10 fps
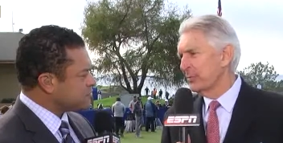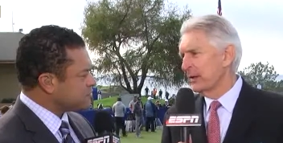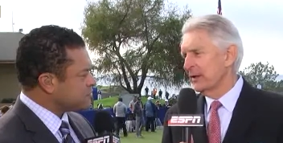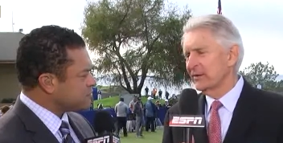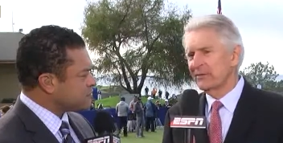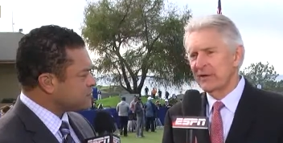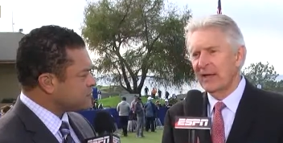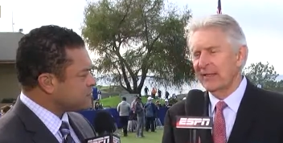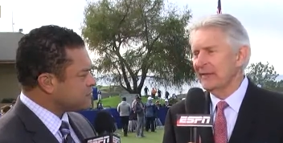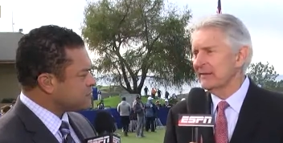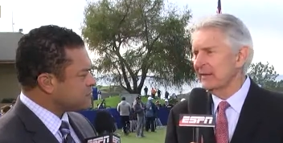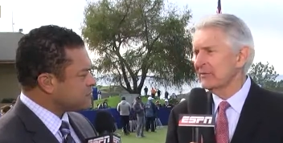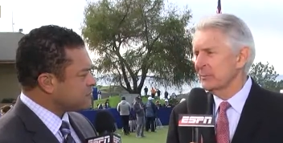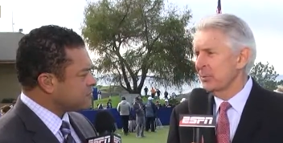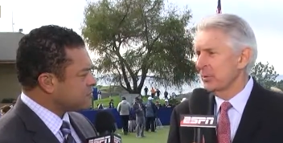Speaker 1: players, and I think
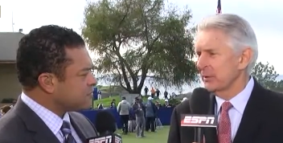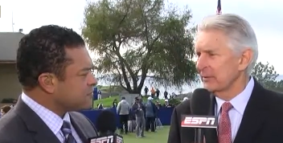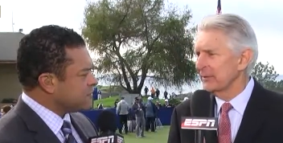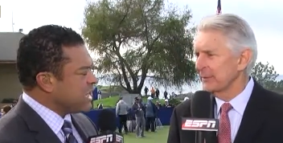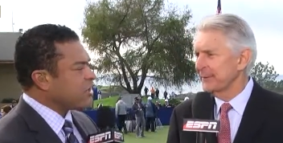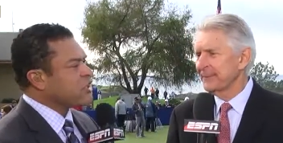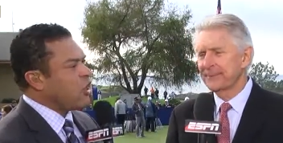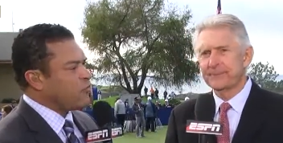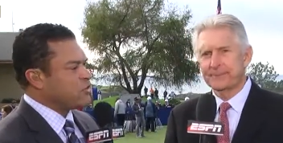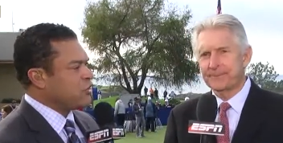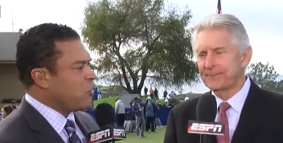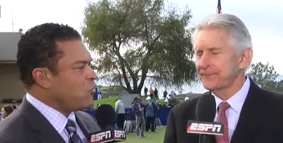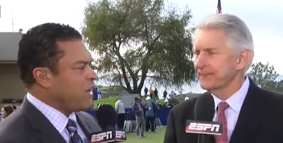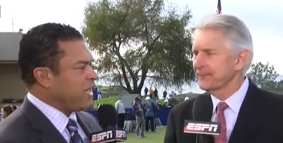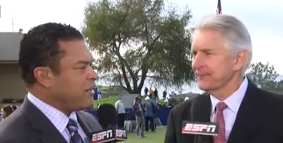that's important.
Speaker 2: Now, golfers at
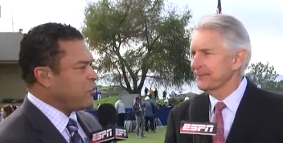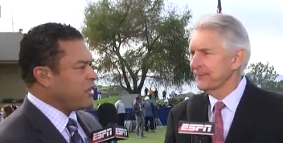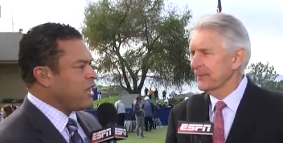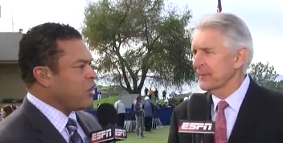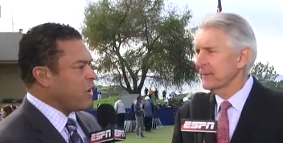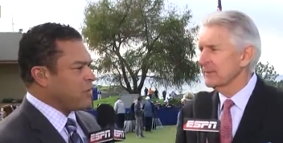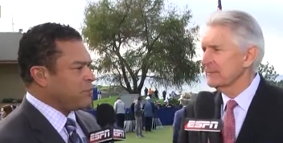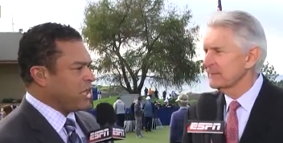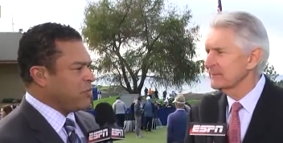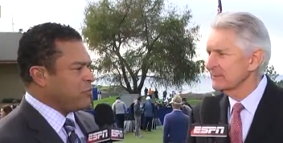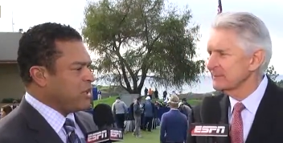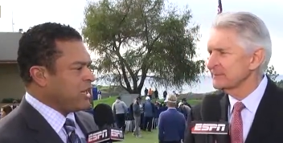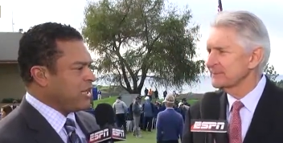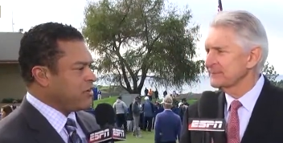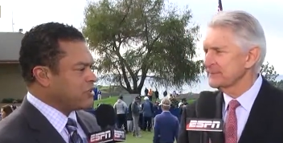home, Andy, when they go out and play with
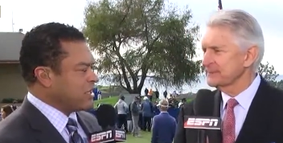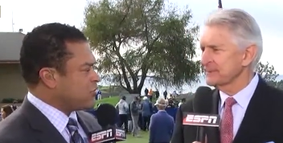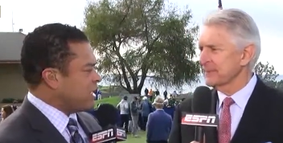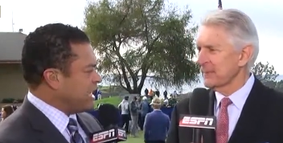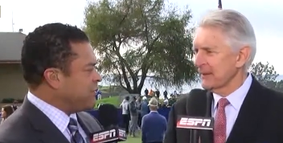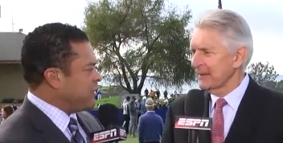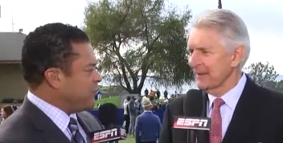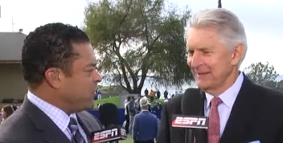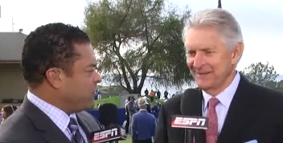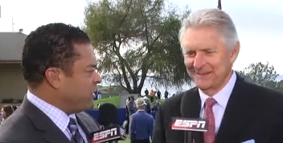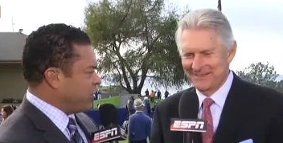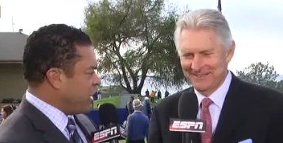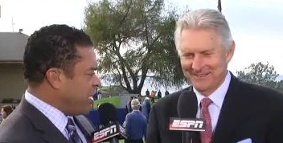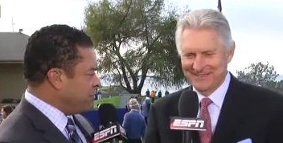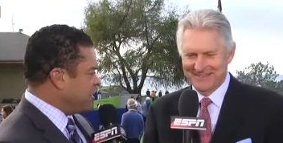big hitters, they try to keep up with them. Their
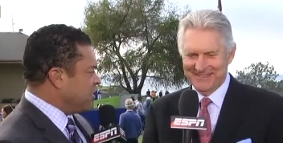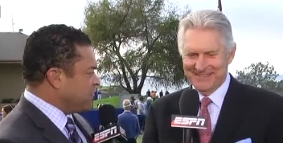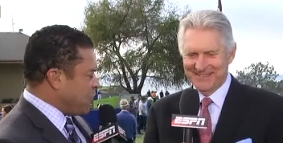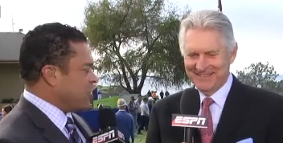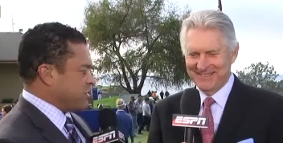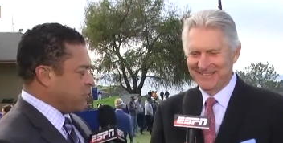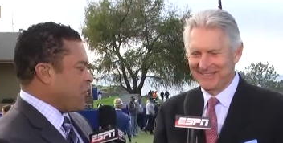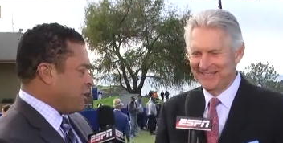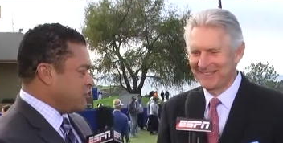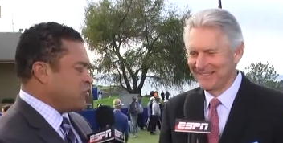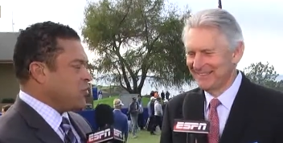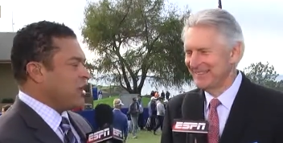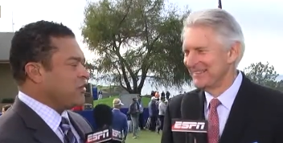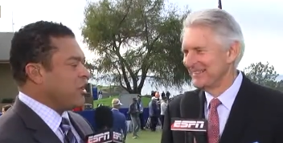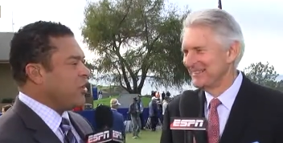game falls apart, as you
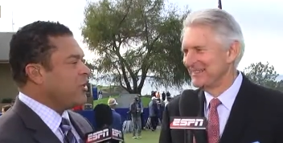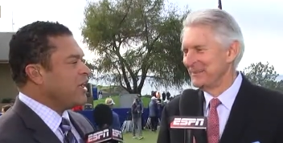well know.